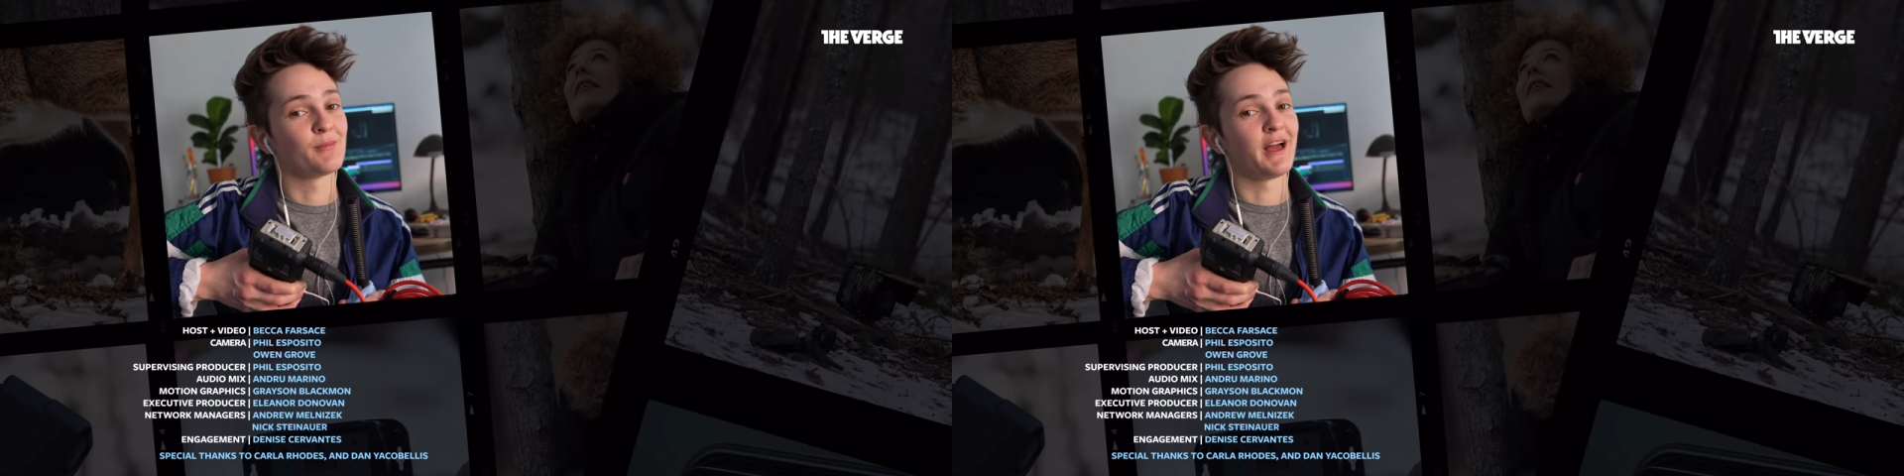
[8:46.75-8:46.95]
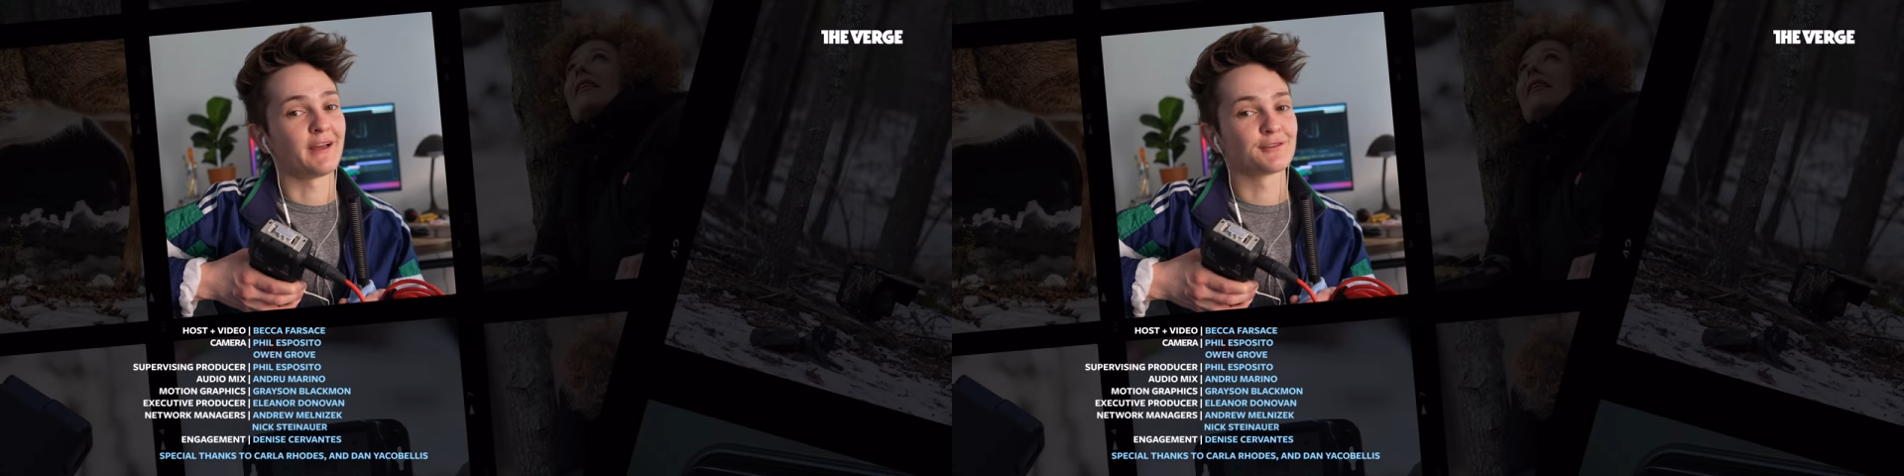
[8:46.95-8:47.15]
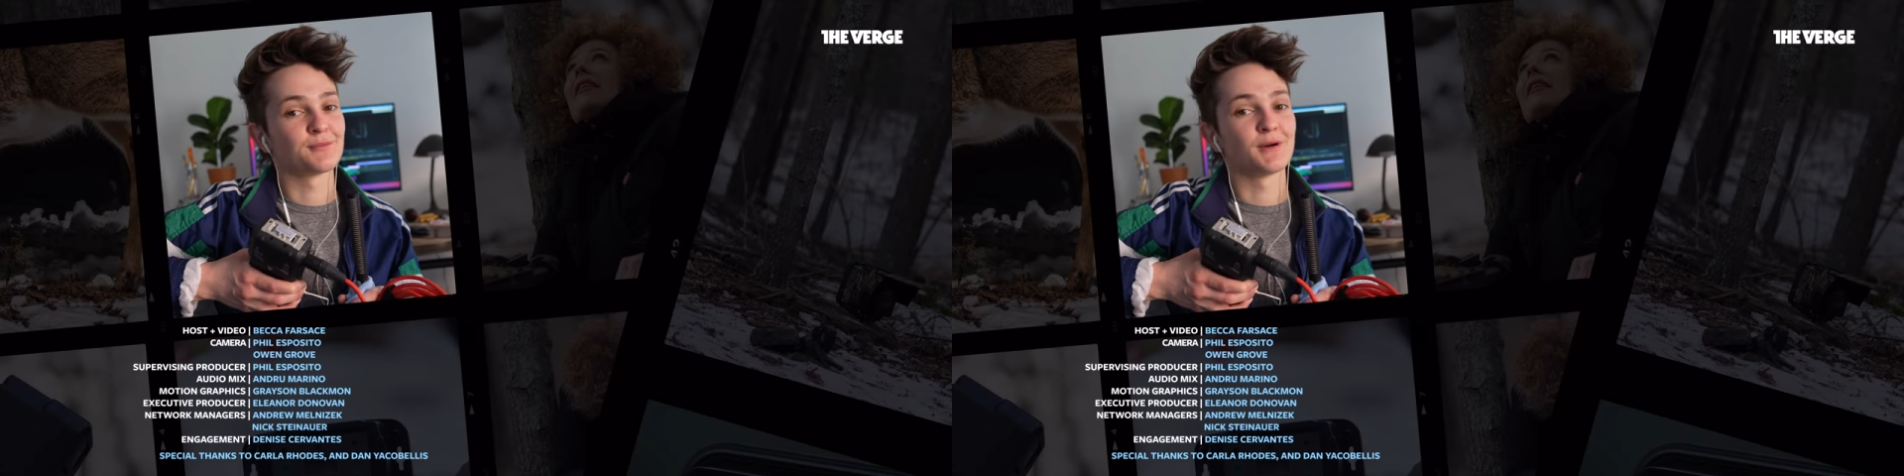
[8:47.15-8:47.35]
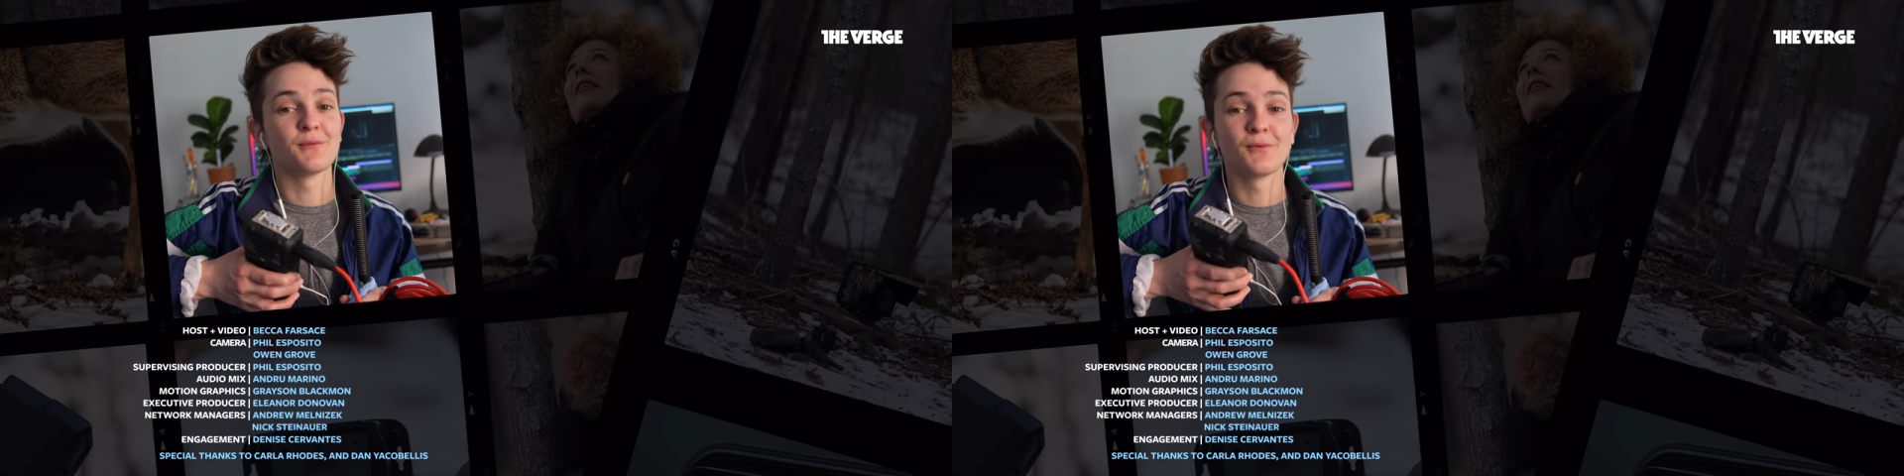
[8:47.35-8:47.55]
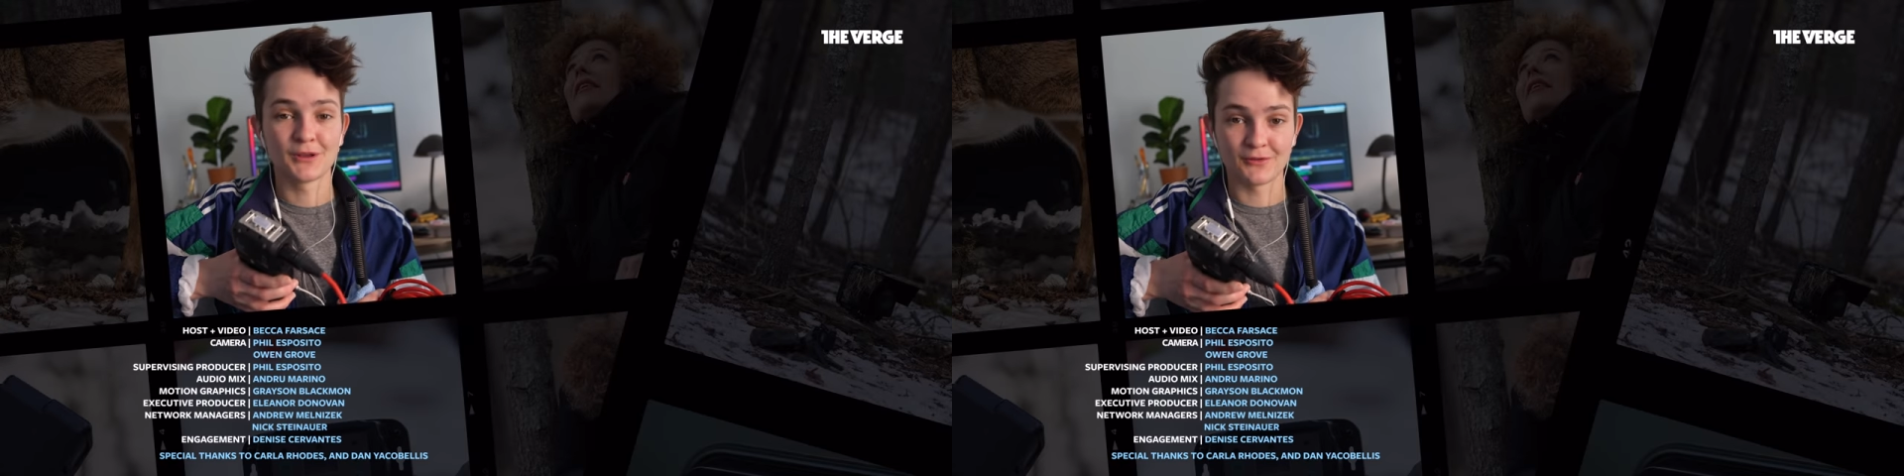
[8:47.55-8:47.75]
blast.
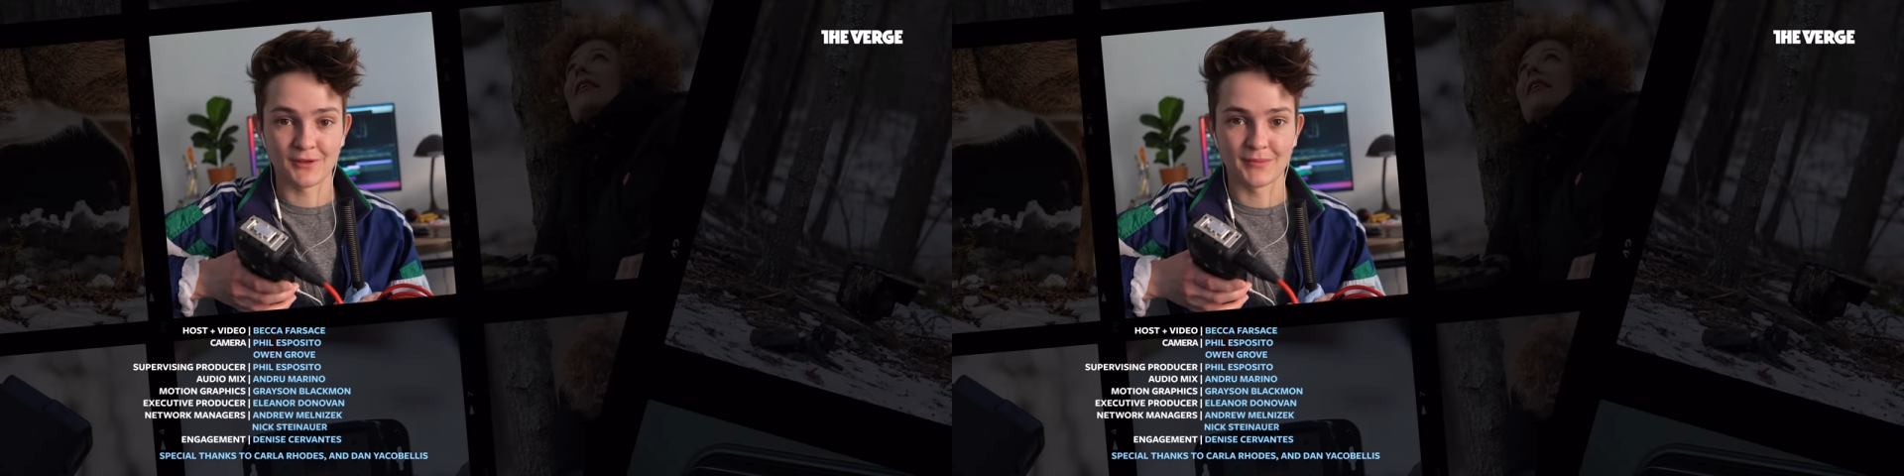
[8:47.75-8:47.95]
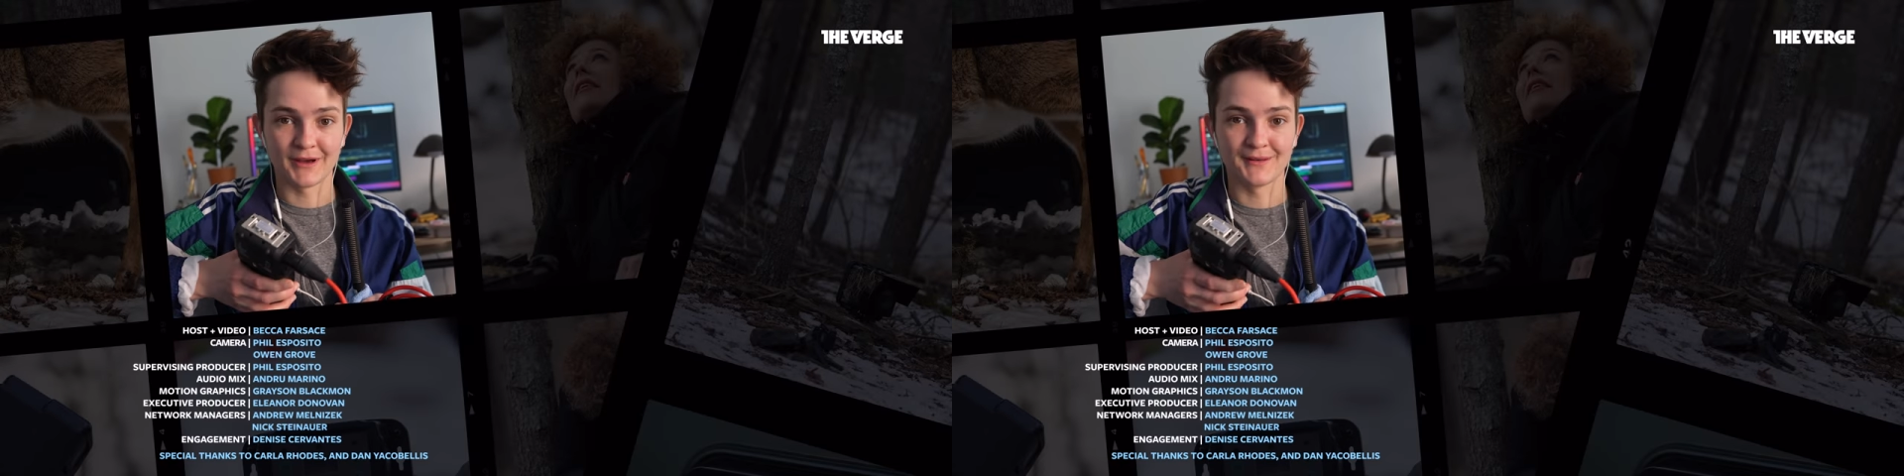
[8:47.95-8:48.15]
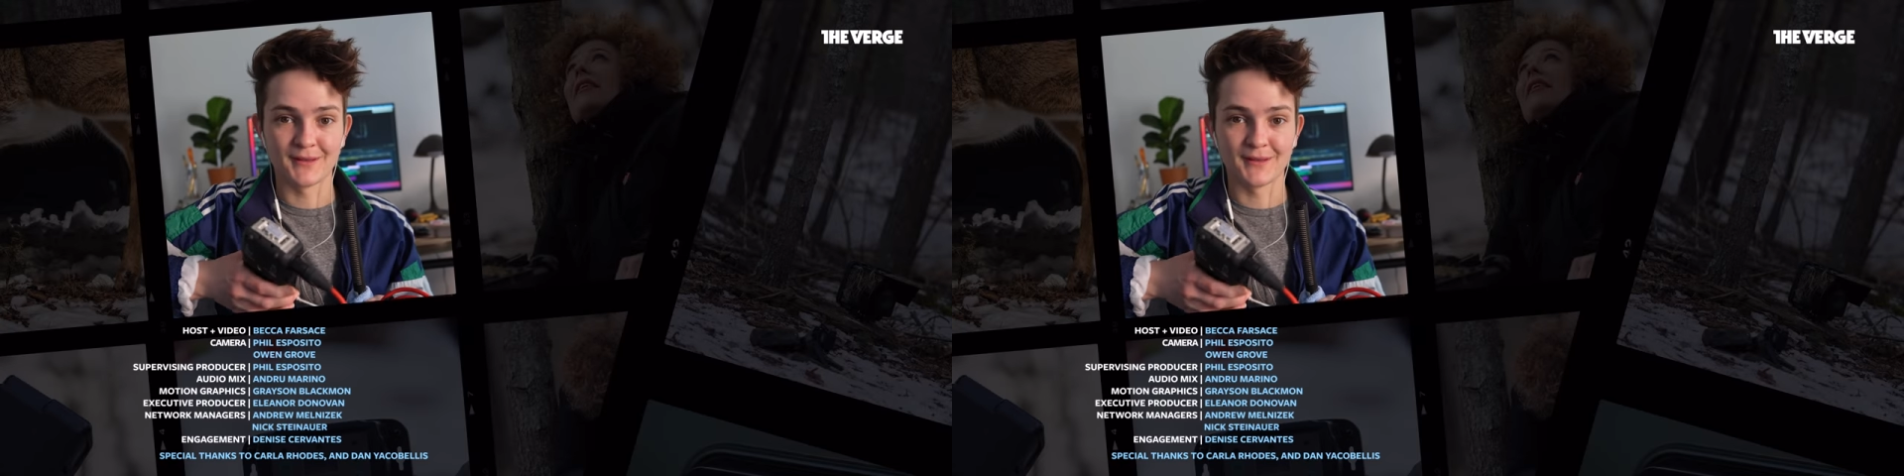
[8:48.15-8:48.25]
But what do you think, bud?